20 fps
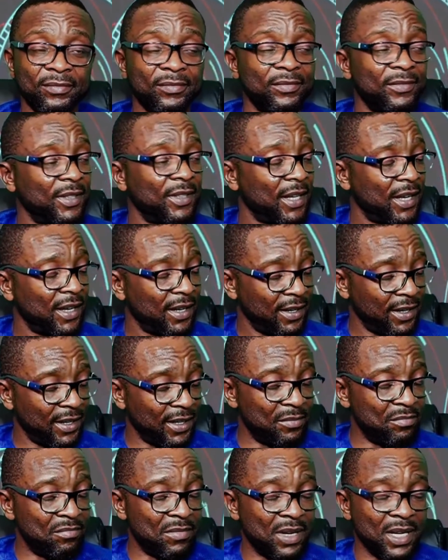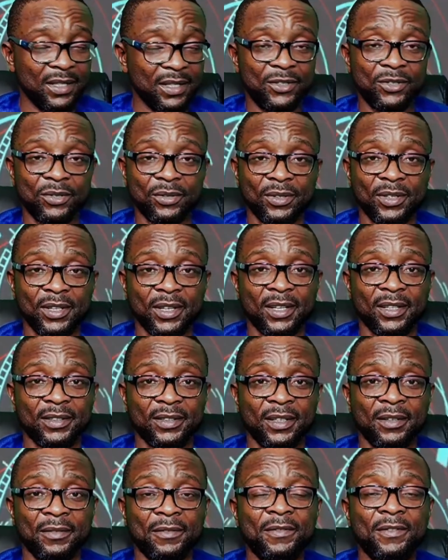Amen to that. Thank
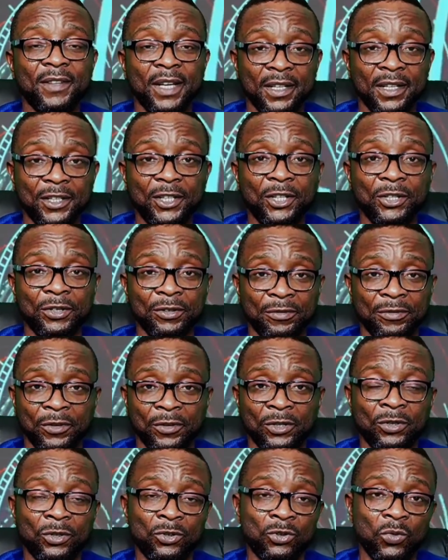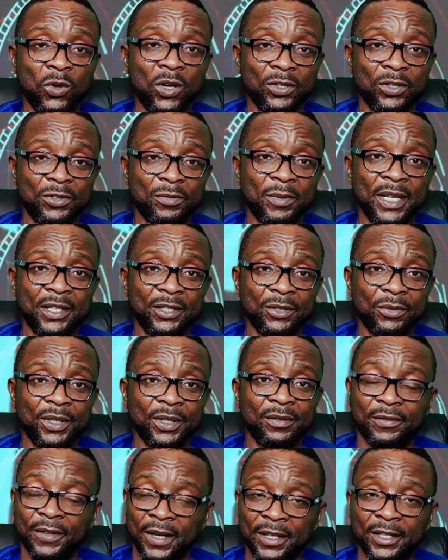you for those words, by the way. Thank you.
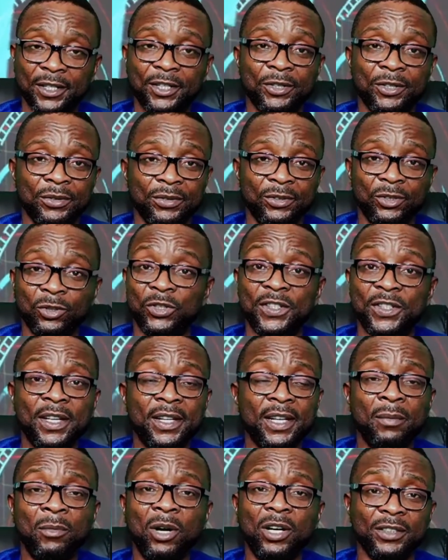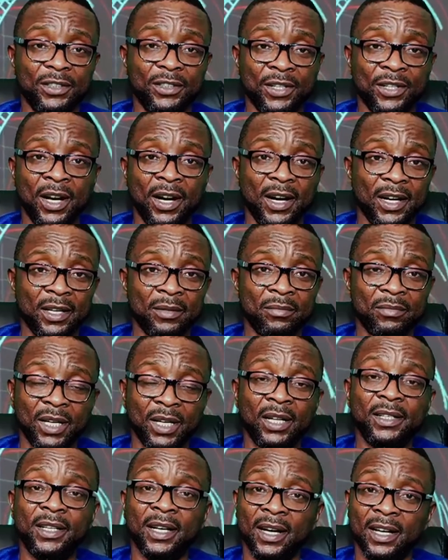You say them all the time, and they are as
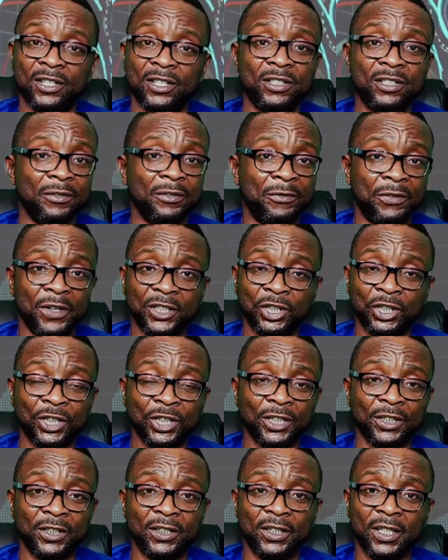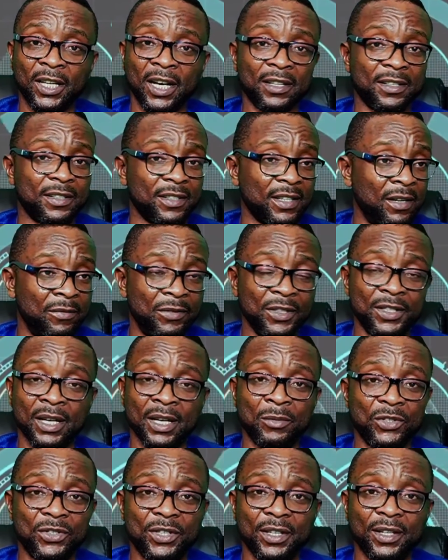refreshing as every time you say them. So
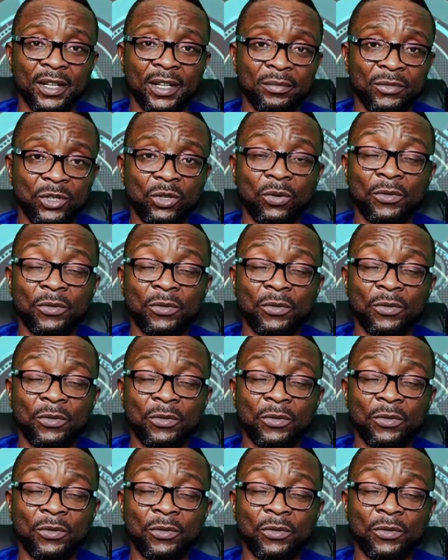thank you.